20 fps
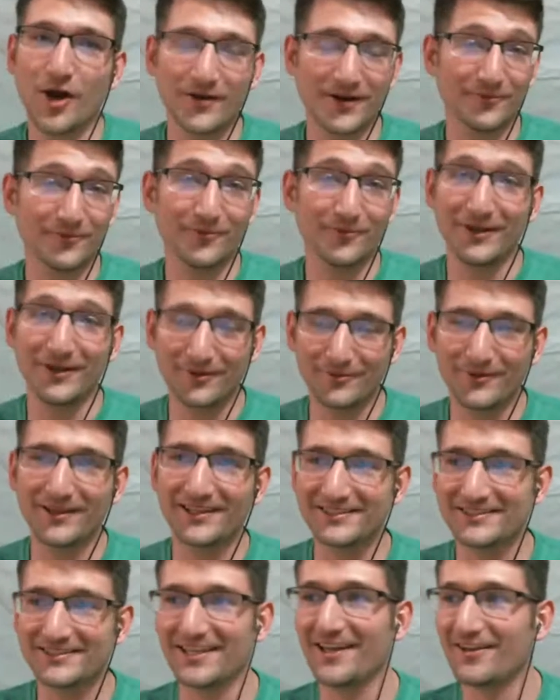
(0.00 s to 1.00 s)
We could
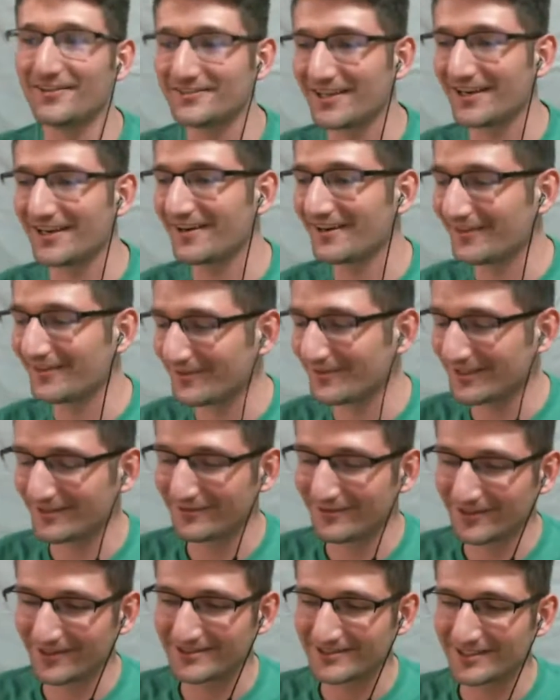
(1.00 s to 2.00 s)
really tell, Derek. We could
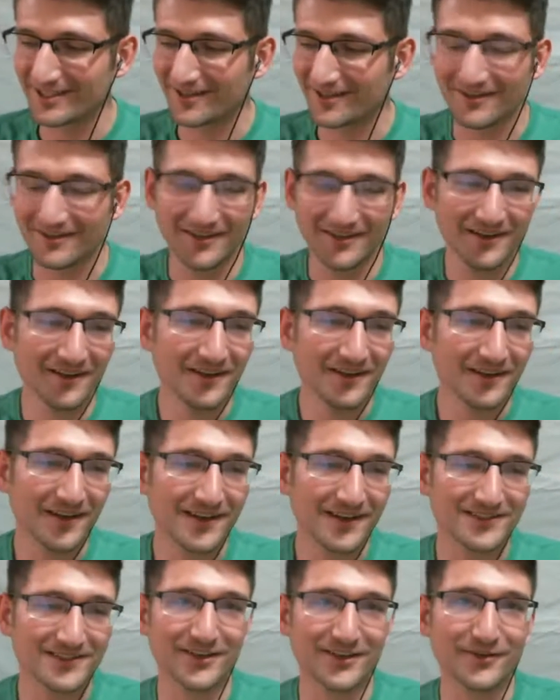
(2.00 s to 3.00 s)
really tell.
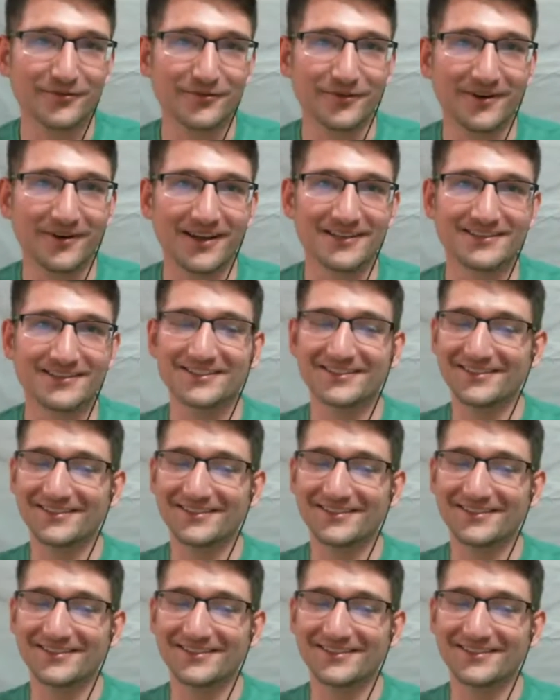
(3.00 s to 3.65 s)
Because we're good friends.